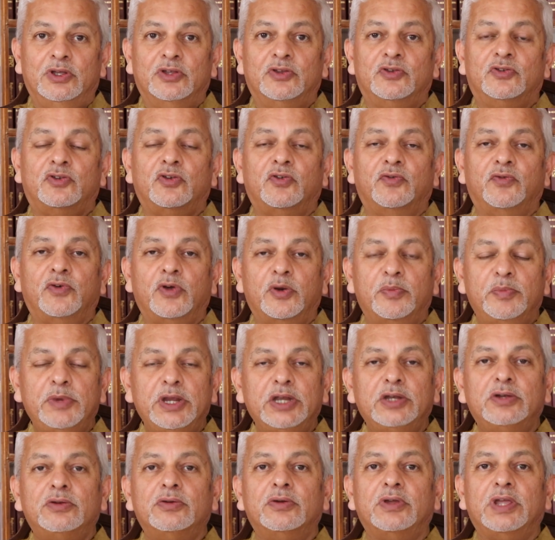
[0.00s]
So for
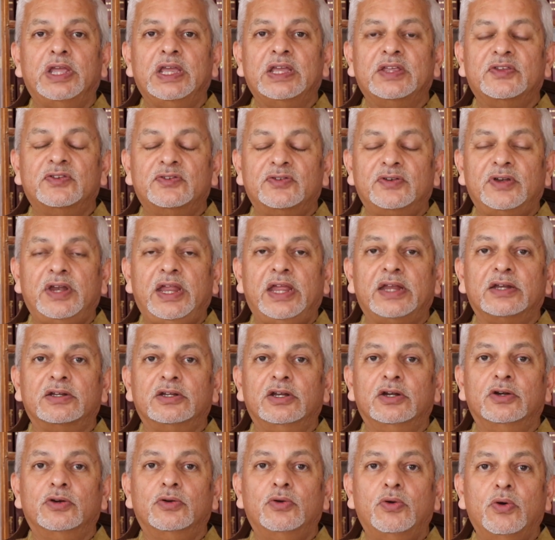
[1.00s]
me to extract
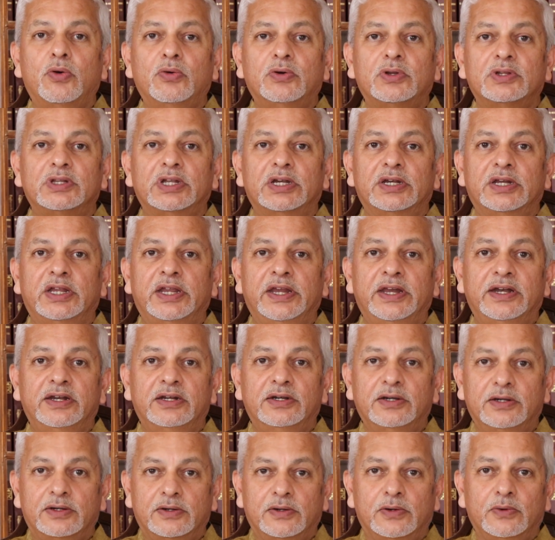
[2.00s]
and go to that
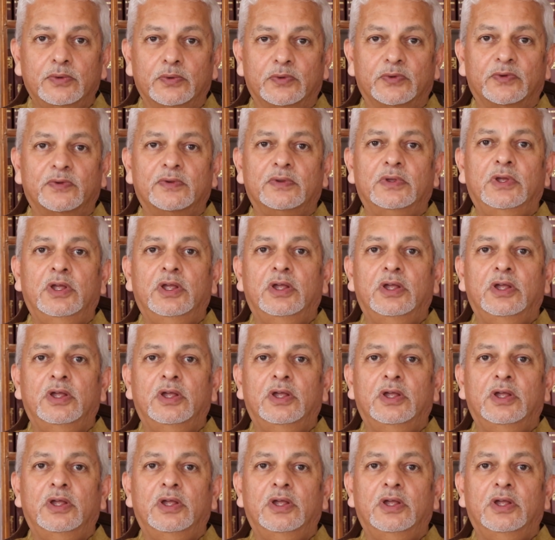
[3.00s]
hidden truth